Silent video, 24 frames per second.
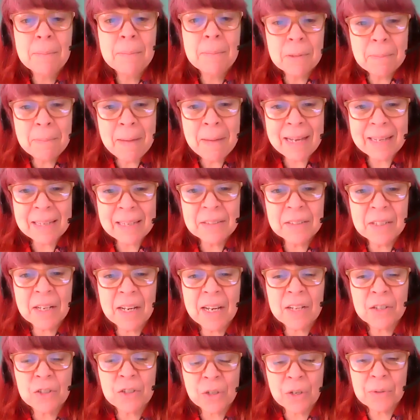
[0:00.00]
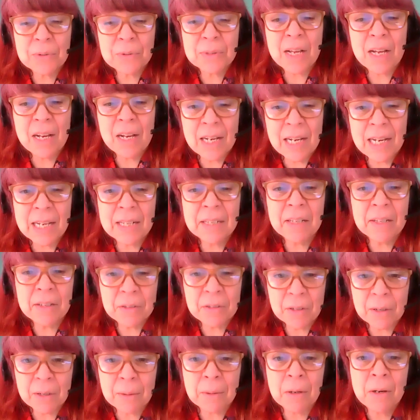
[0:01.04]
But McIntosh goes on
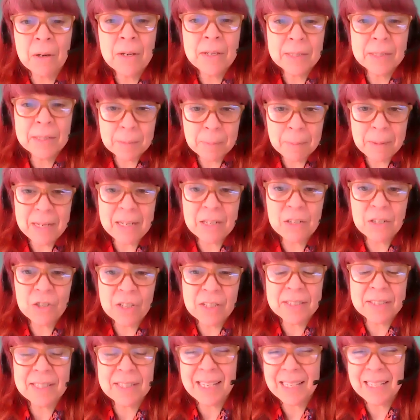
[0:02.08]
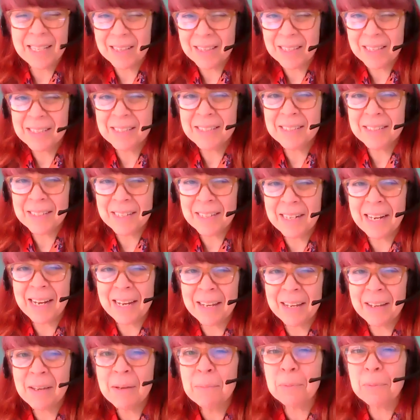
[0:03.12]
in her speech to say that this is an
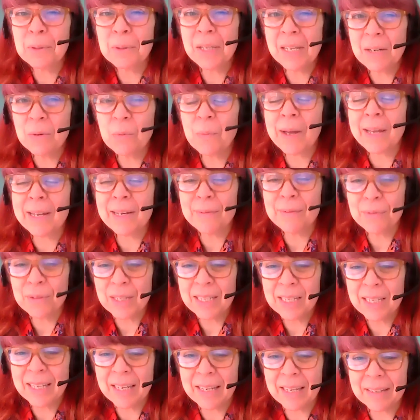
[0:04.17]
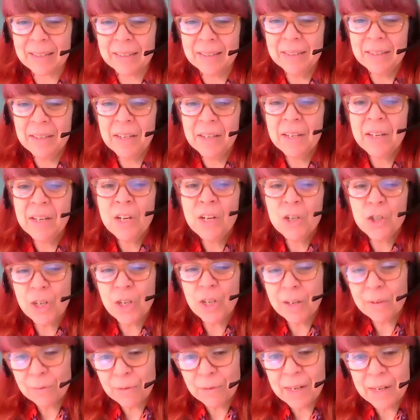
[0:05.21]
incomplete way of thinking.
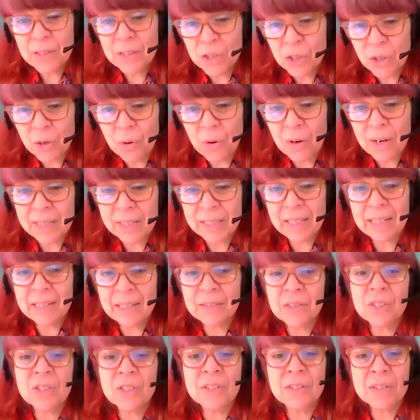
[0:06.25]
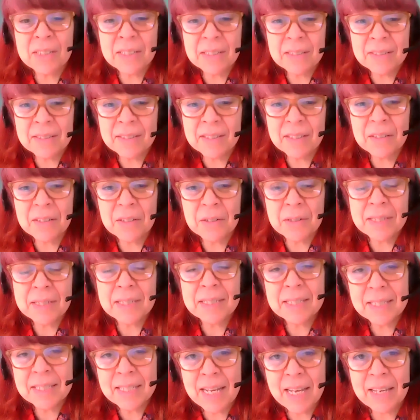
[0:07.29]
She invites her audience to consider
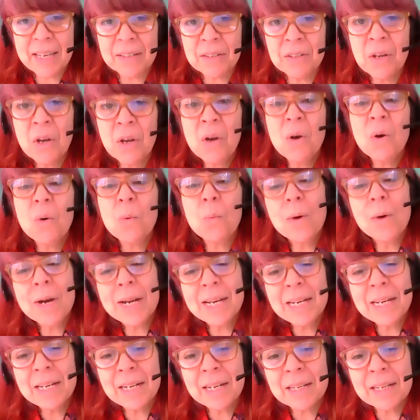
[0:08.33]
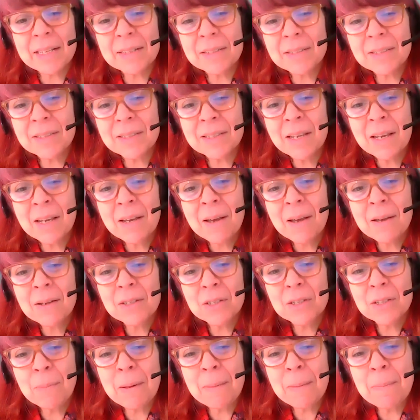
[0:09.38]
instead what it is
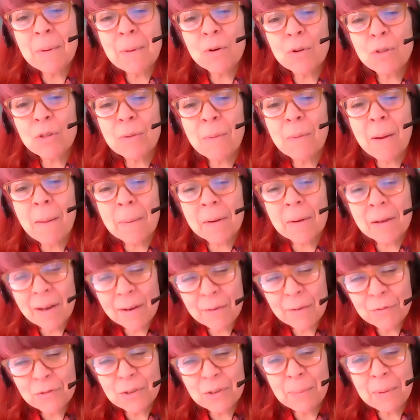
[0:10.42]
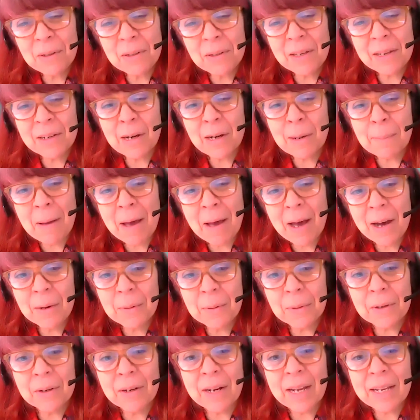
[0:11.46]
to be both comfortable in our
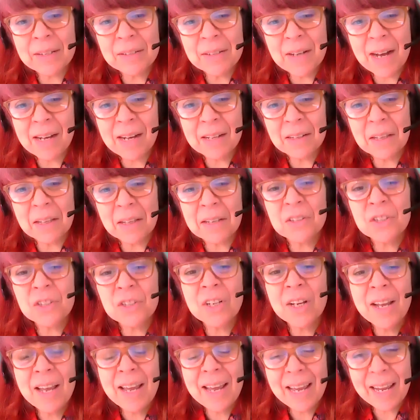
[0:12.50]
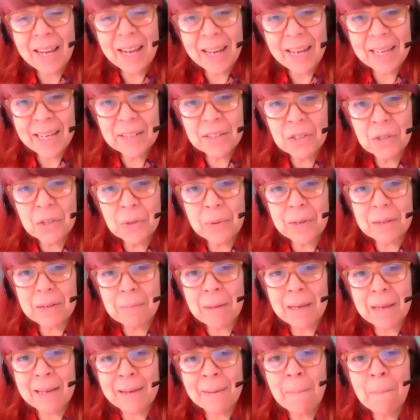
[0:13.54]
power and knowledge and to
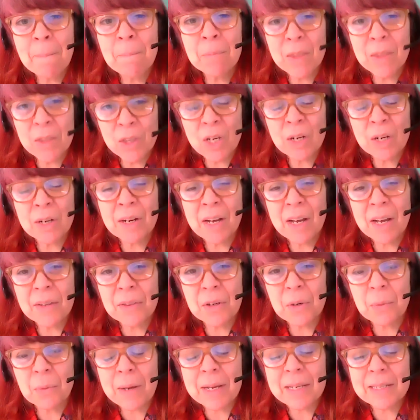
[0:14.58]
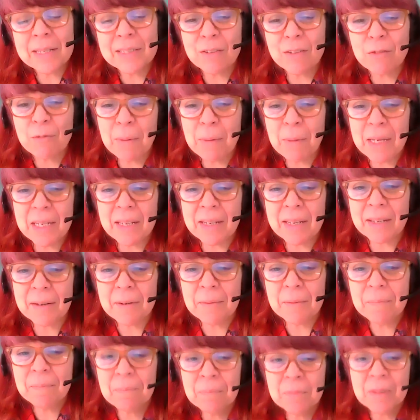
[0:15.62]
admit that there are other ways of
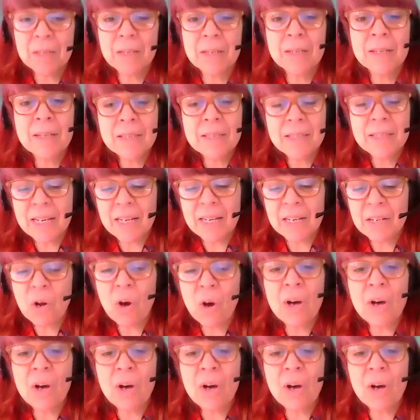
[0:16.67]
being. That an